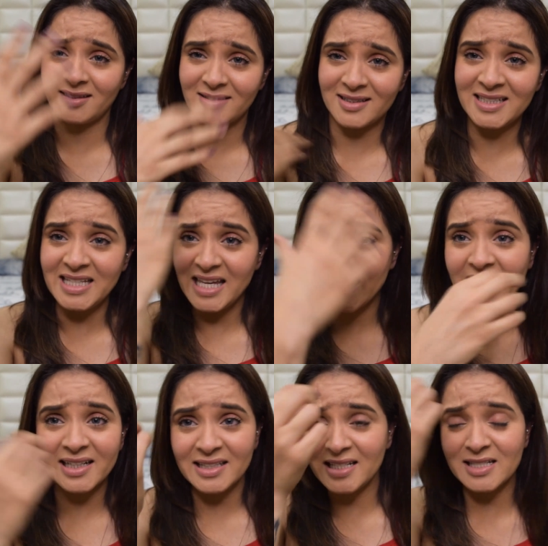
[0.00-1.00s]
seeing
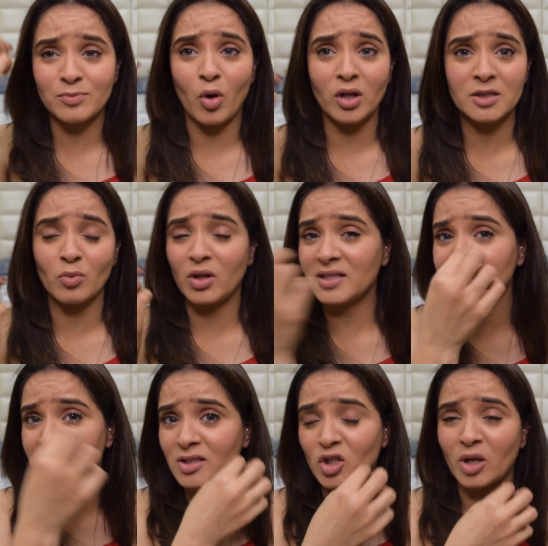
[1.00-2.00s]
at these small
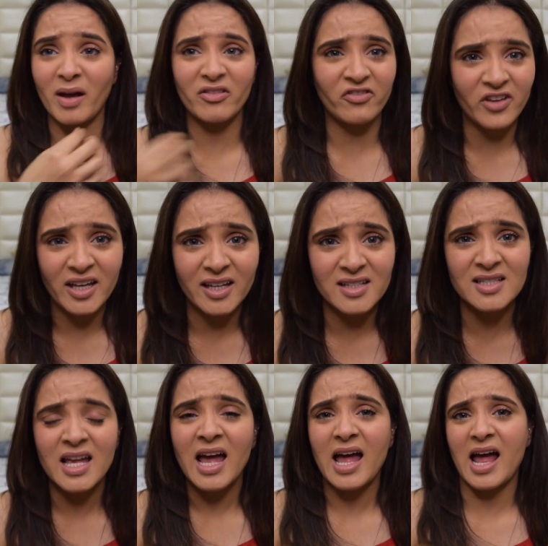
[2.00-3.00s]
zits on my
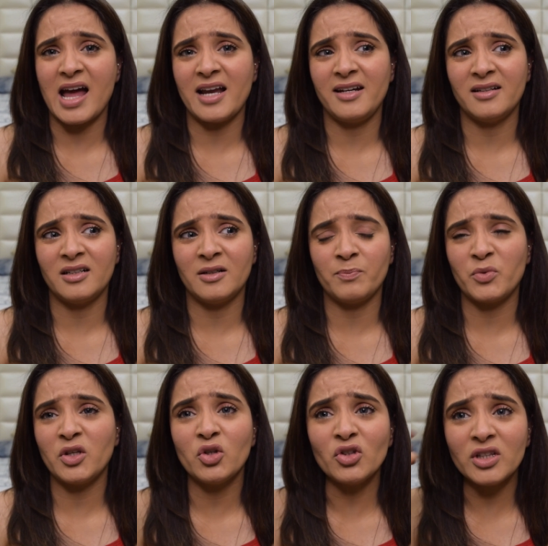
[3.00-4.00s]
face, and
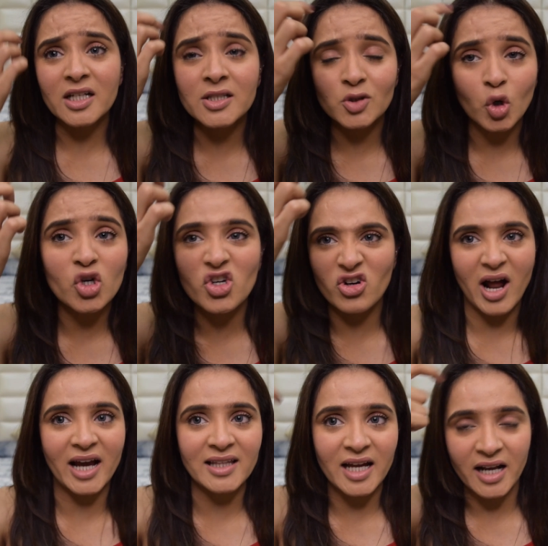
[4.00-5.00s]
they are so
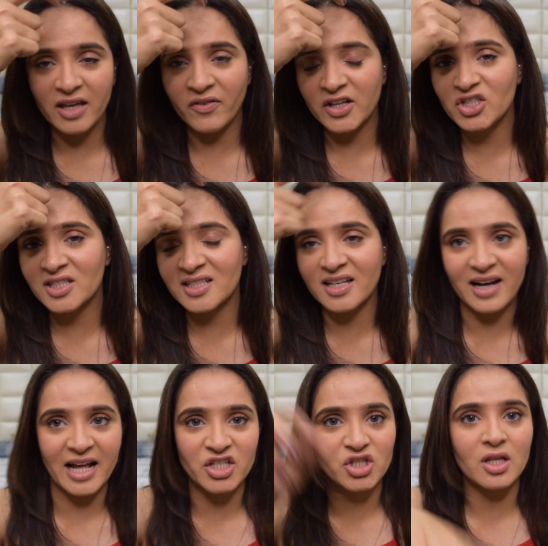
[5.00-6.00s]
dry that if I just
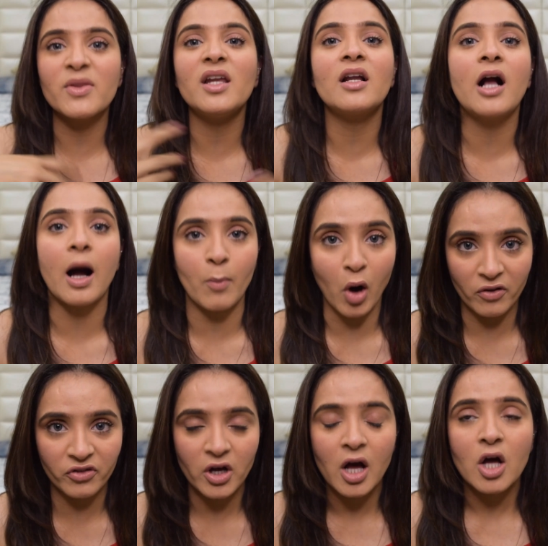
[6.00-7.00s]
scratch them, they'll come
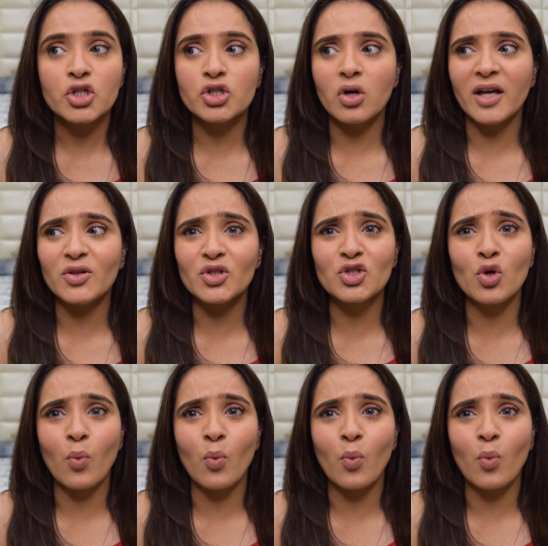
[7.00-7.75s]
off. So I used to